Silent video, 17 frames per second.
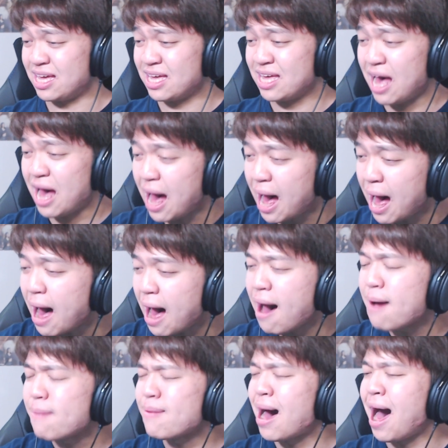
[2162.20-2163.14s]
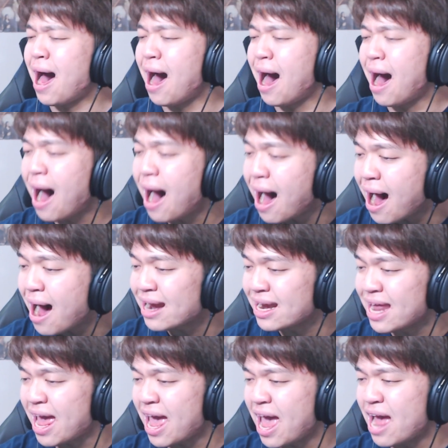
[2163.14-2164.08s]
come
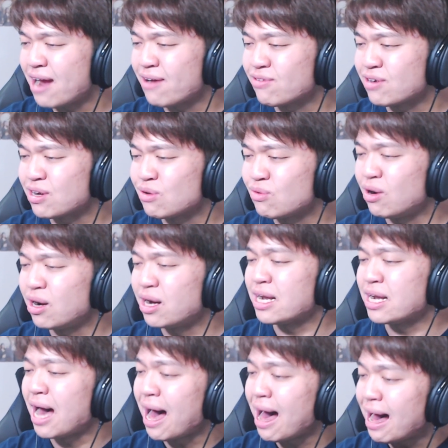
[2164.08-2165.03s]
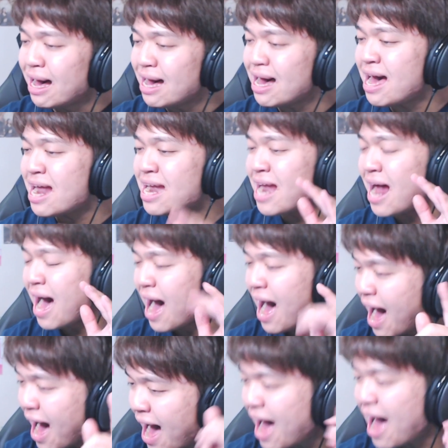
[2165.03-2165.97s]
on, everyone.
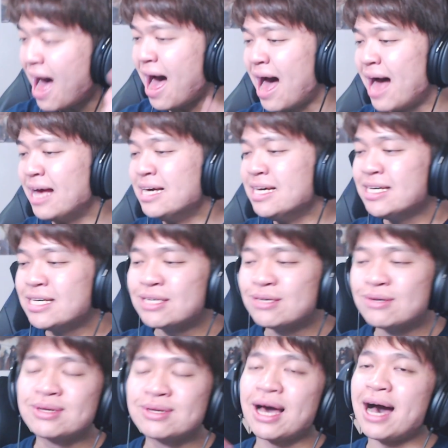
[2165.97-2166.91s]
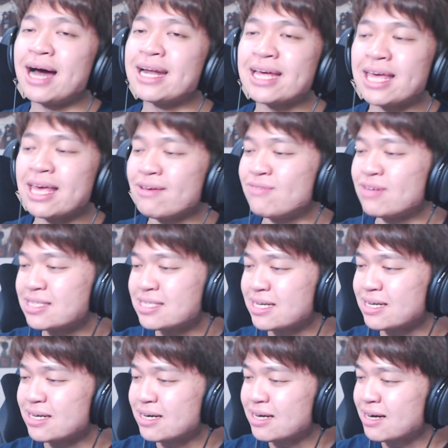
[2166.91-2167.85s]
Unha, you gotta give it
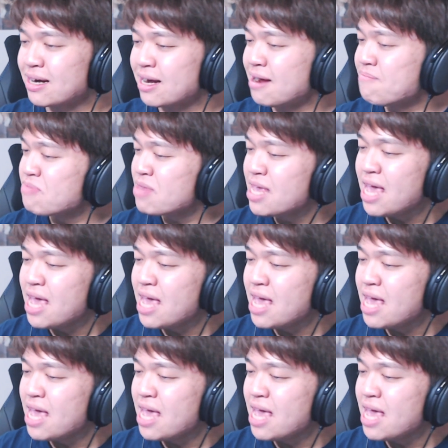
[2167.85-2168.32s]
to her.